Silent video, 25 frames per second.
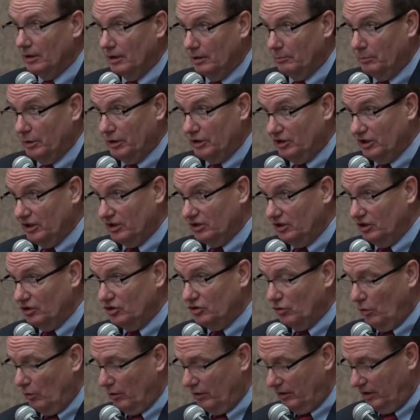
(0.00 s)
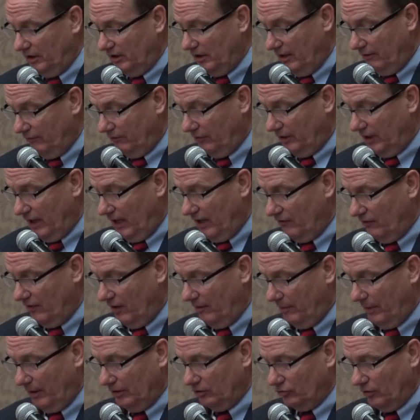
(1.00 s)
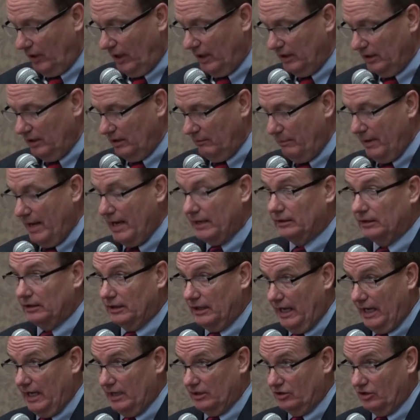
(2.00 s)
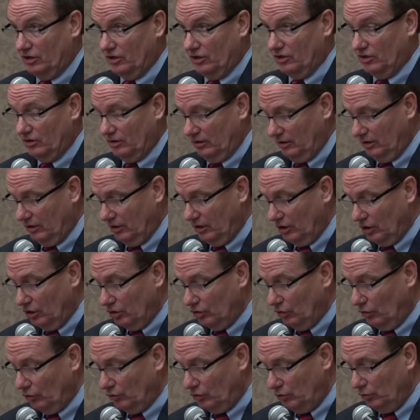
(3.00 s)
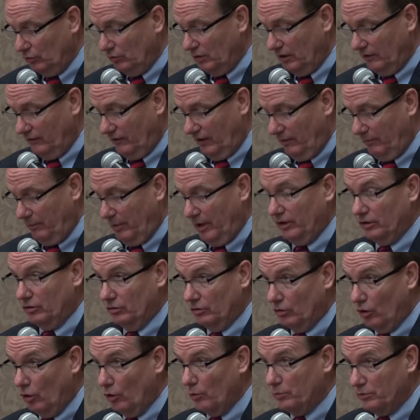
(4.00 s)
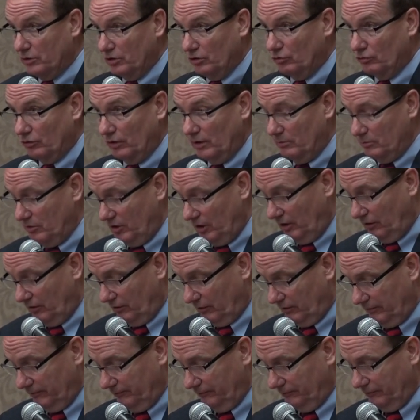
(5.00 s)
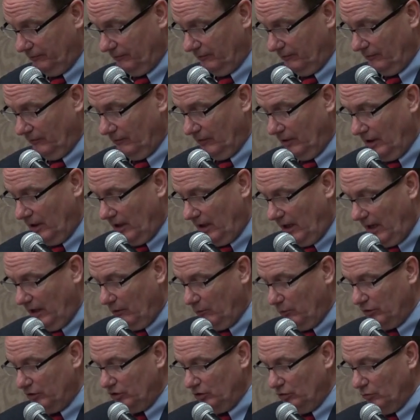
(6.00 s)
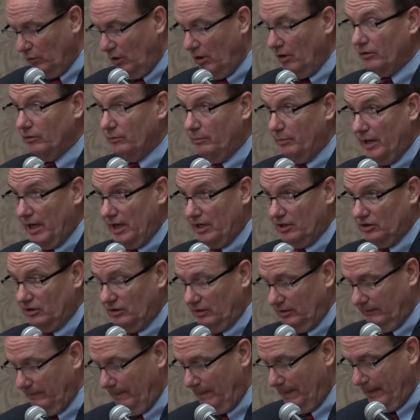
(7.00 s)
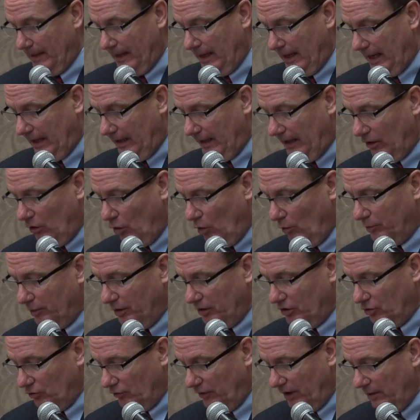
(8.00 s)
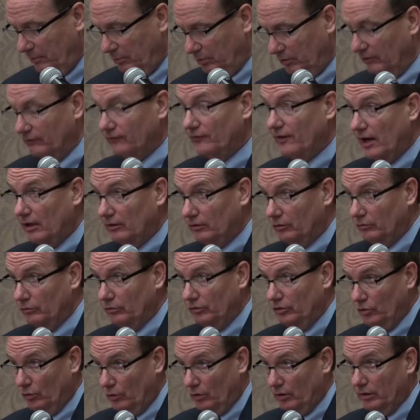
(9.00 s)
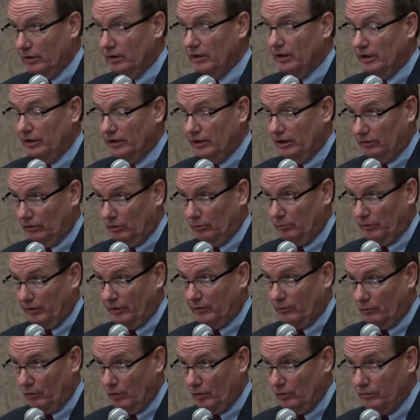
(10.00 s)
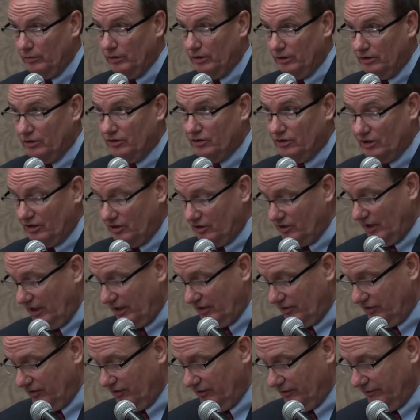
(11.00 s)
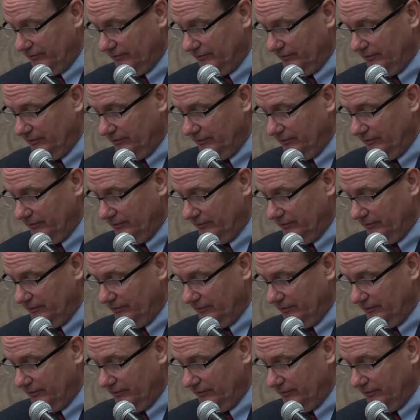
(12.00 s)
But just as Dorothy never gave up on trying to get back to Kansas, don't you give up on your hopes and dreams either. I wish you all the best, and I hope that you're able to follow your yellow brick road to success.